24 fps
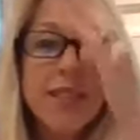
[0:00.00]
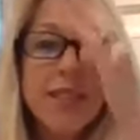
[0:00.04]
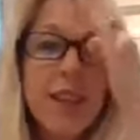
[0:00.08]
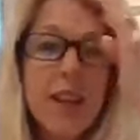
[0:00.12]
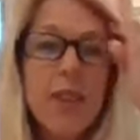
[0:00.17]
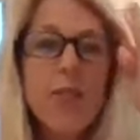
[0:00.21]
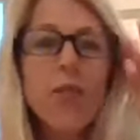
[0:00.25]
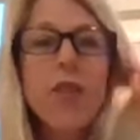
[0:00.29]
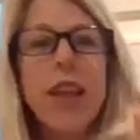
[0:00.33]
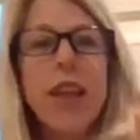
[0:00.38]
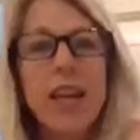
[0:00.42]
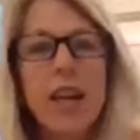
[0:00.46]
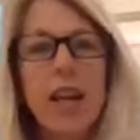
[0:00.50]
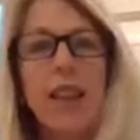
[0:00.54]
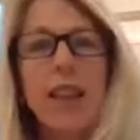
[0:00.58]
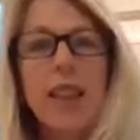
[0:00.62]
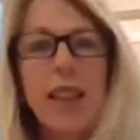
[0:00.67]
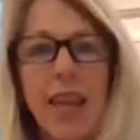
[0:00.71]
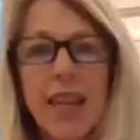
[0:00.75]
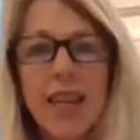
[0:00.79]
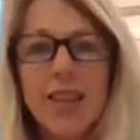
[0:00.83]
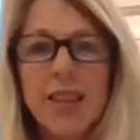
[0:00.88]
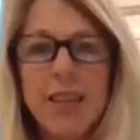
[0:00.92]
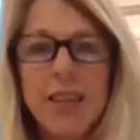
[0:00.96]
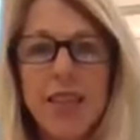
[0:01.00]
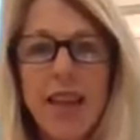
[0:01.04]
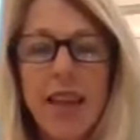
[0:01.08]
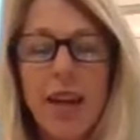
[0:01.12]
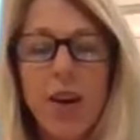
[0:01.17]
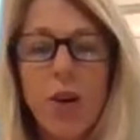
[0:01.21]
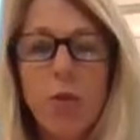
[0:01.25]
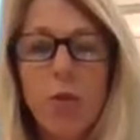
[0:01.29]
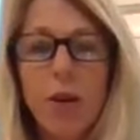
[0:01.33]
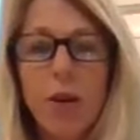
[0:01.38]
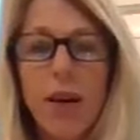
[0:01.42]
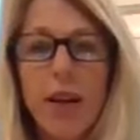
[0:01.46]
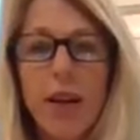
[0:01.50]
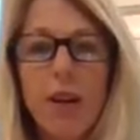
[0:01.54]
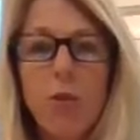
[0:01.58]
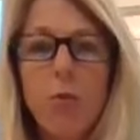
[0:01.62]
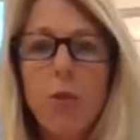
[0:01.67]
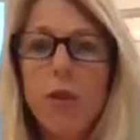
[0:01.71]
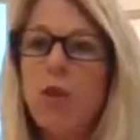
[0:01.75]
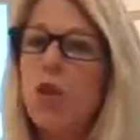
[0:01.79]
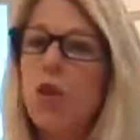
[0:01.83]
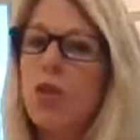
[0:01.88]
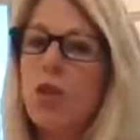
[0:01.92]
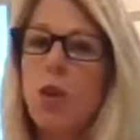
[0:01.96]
kind of like a light sangria,
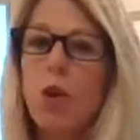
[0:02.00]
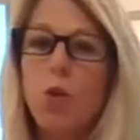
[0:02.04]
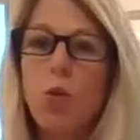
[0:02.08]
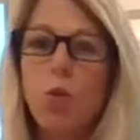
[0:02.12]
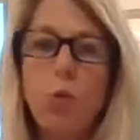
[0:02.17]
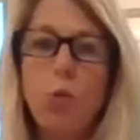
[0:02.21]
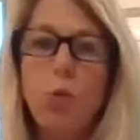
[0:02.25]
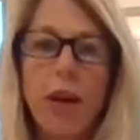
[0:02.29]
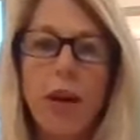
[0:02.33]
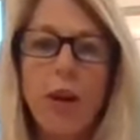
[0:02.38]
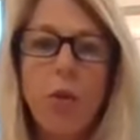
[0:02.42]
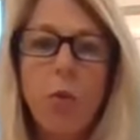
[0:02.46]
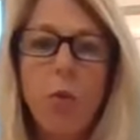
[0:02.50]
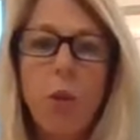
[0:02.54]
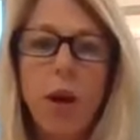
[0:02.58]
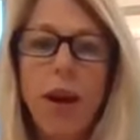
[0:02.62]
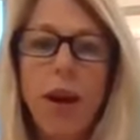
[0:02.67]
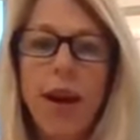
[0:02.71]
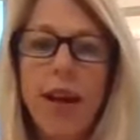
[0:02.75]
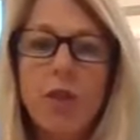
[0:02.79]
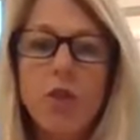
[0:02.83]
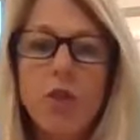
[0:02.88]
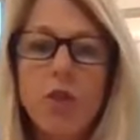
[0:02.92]
which is a great way